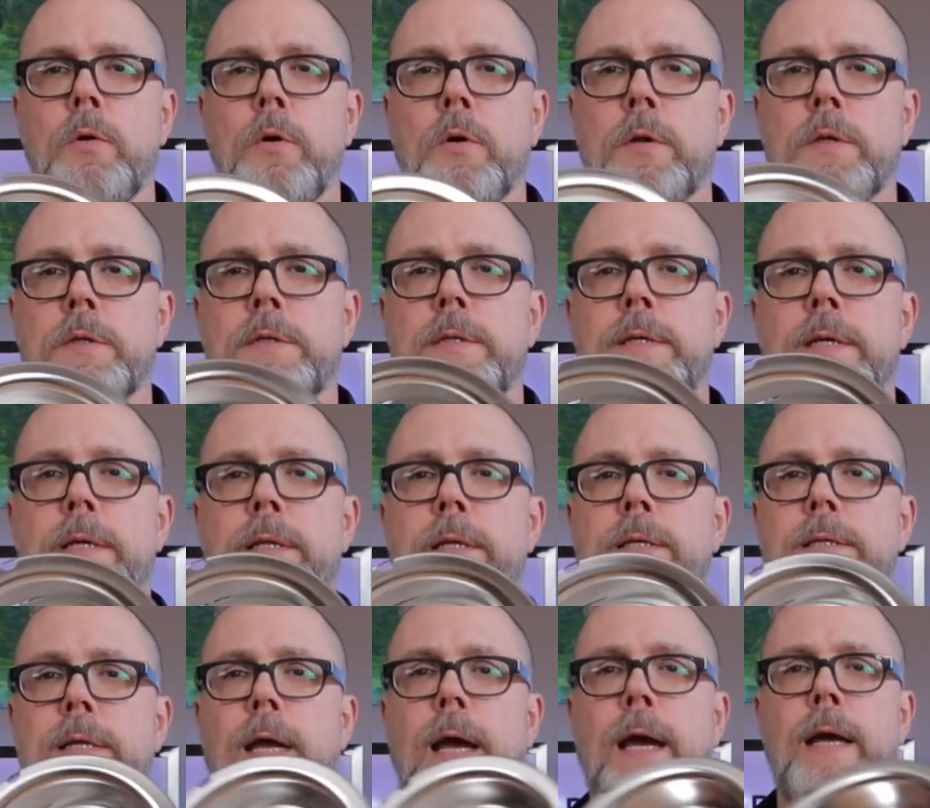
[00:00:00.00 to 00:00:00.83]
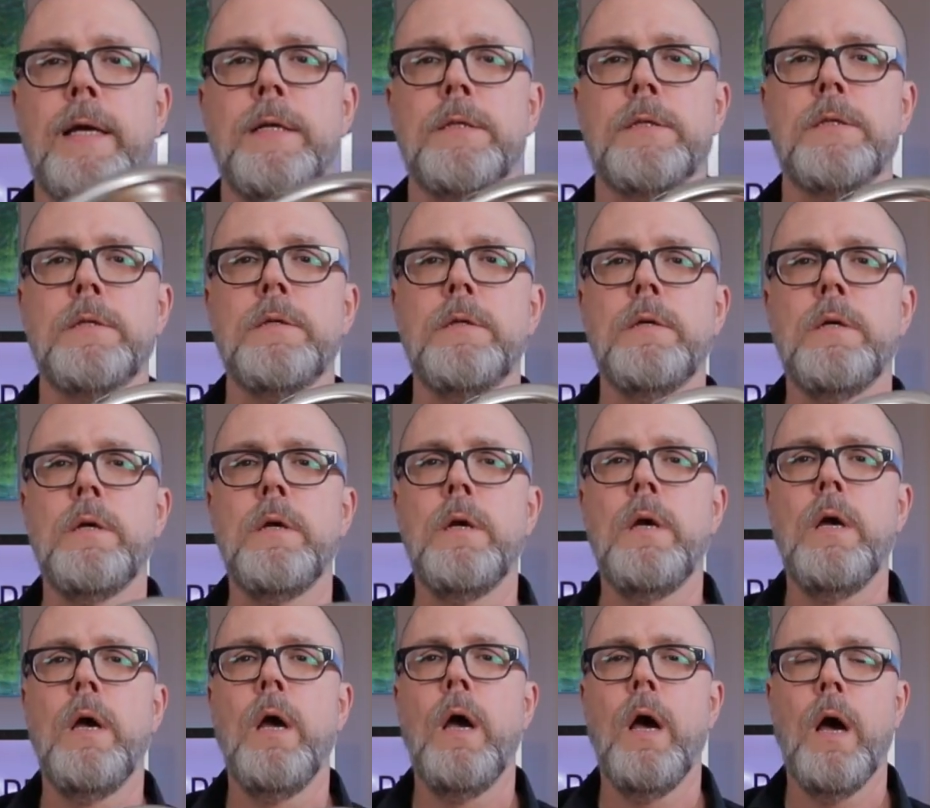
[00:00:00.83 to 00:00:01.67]
You can see this has
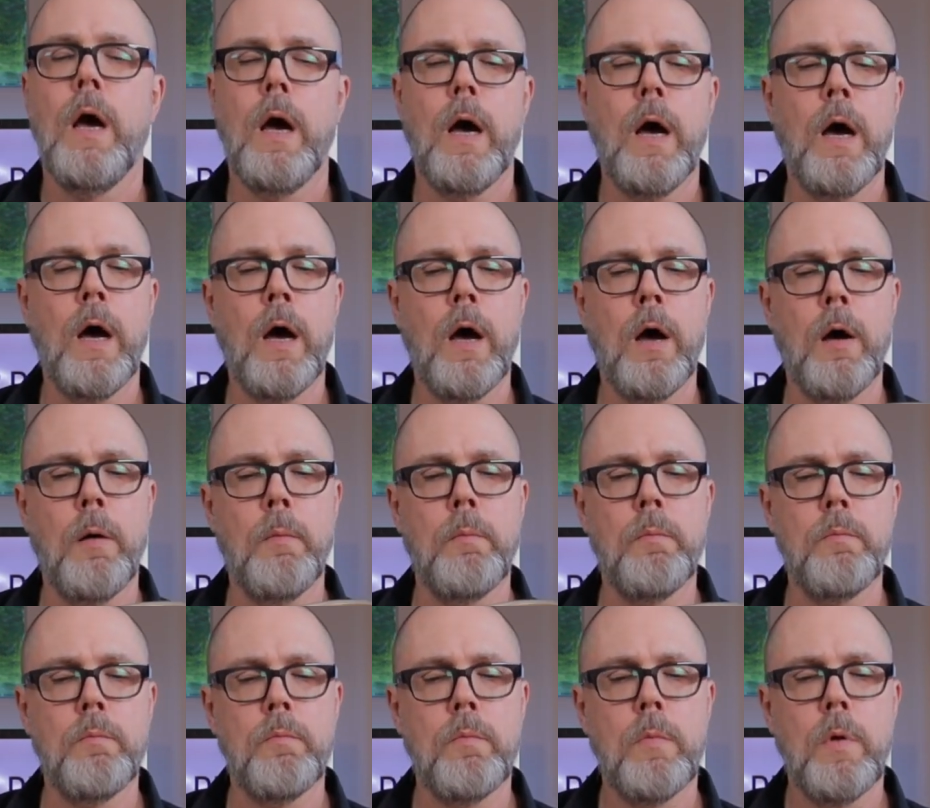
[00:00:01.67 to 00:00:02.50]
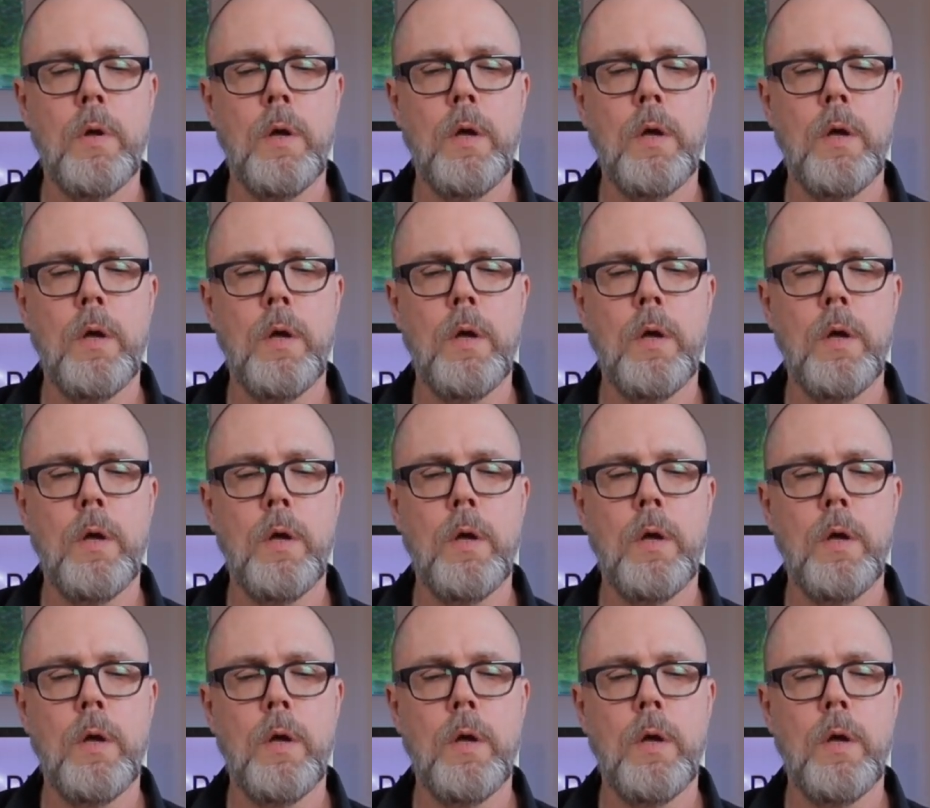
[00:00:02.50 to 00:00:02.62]
some